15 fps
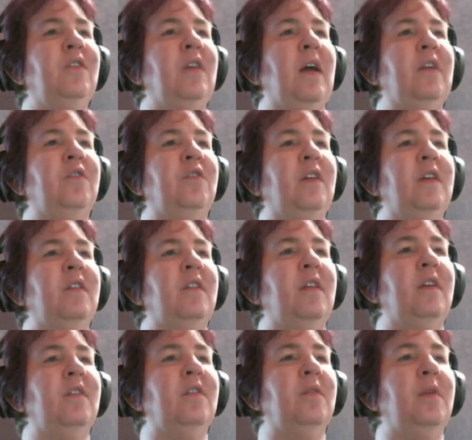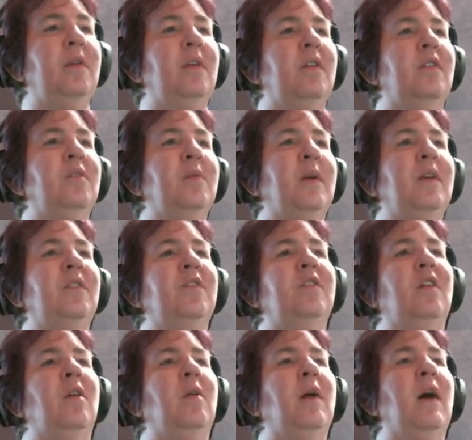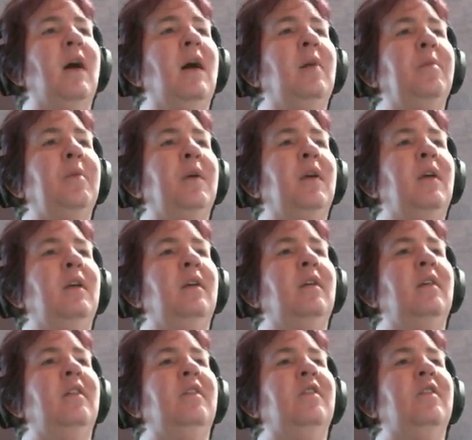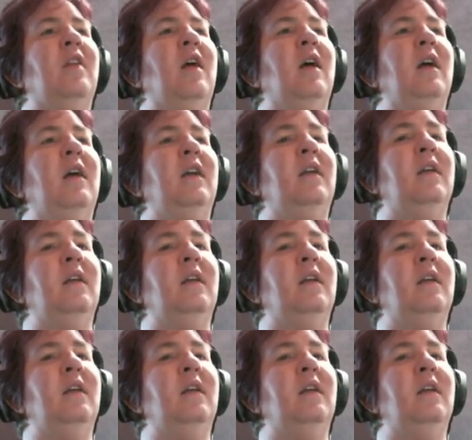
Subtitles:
Actually, it's these three that switch. So up, slide,